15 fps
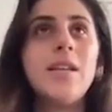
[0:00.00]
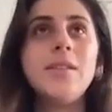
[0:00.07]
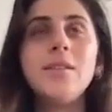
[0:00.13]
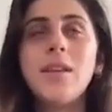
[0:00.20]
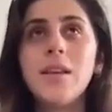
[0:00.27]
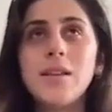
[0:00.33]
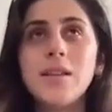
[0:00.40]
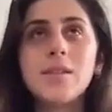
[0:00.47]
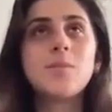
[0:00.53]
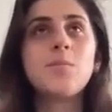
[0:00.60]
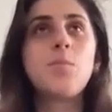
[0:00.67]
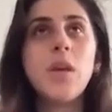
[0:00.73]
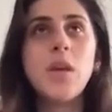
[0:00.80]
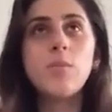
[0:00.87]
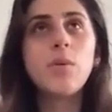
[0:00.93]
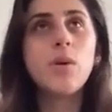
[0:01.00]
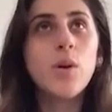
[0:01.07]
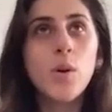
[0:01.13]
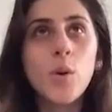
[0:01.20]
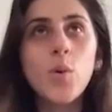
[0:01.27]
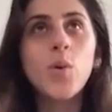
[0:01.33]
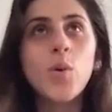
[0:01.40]
these
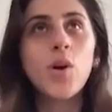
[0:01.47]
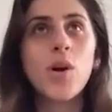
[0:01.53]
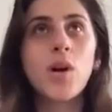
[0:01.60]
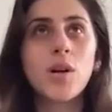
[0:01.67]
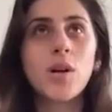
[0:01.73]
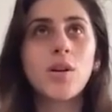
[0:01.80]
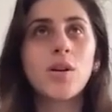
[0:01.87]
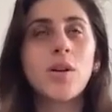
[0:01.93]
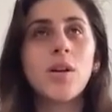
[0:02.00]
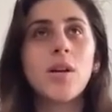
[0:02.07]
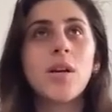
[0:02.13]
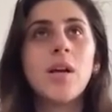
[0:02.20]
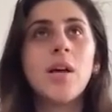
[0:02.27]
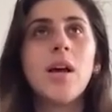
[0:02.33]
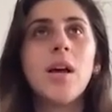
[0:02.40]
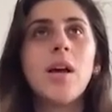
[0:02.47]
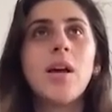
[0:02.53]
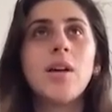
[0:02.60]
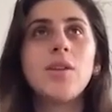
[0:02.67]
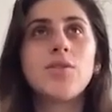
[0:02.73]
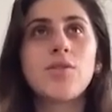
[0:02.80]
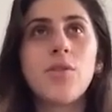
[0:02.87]
people who are
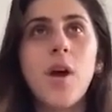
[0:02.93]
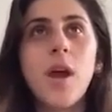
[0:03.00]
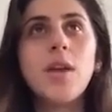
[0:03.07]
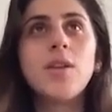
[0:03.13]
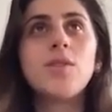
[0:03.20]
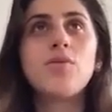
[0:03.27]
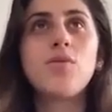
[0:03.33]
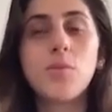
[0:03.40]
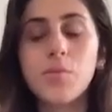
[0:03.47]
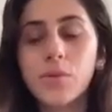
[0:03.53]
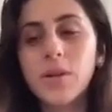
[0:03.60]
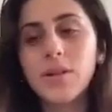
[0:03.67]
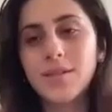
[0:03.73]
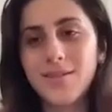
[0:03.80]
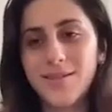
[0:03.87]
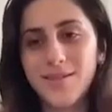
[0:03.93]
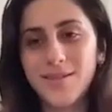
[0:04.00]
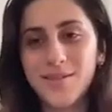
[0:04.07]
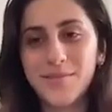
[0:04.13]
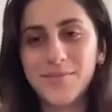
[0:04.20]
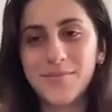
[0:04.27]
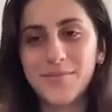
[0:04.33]
trying to oppress us.